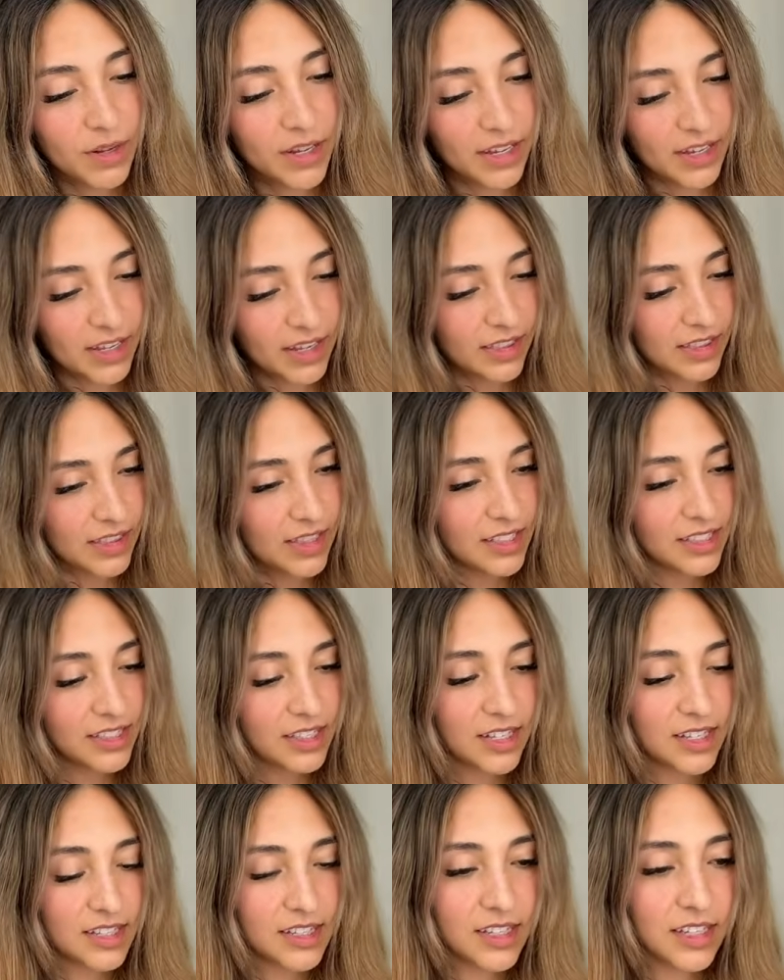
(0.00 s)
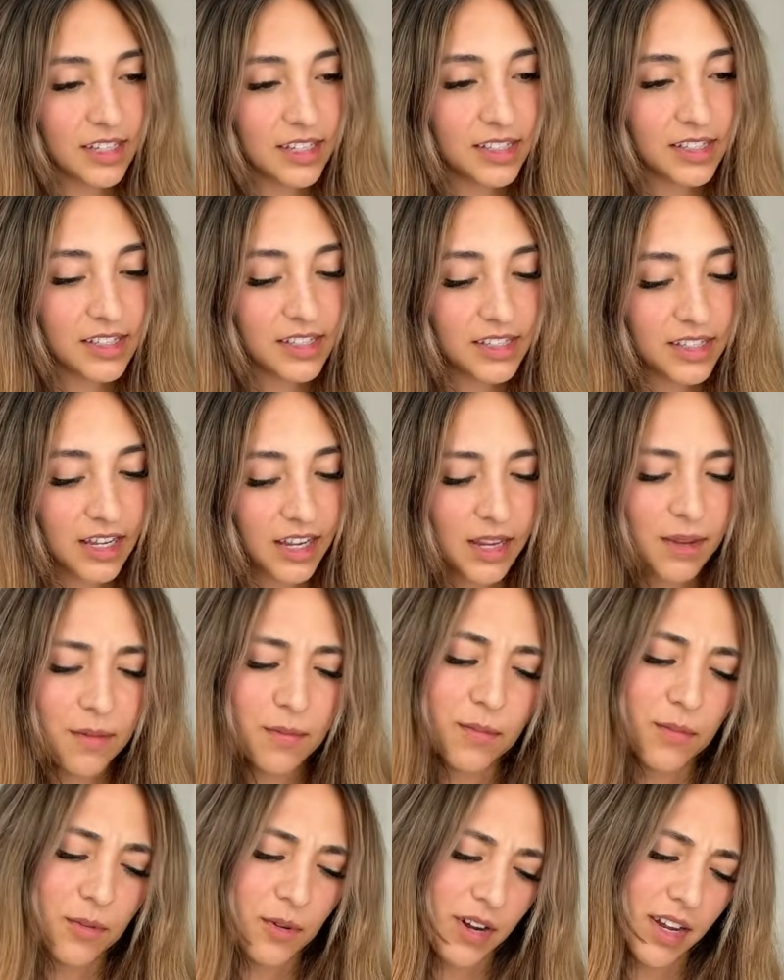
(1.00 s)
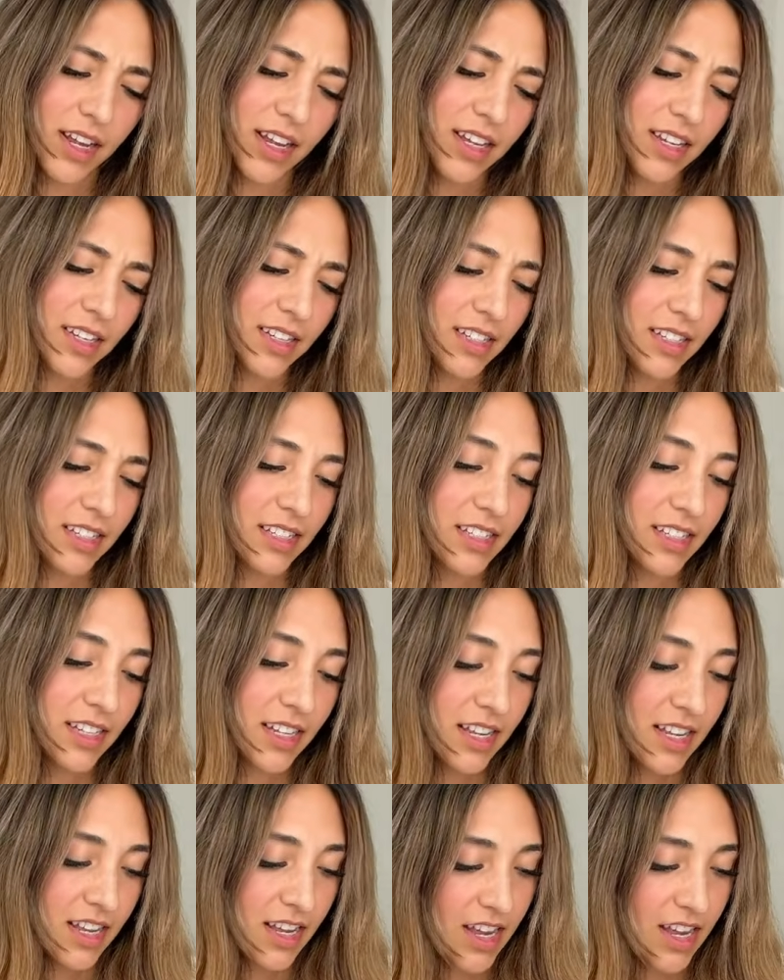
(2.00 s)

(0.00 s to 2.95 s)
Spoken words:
but this is the same brand.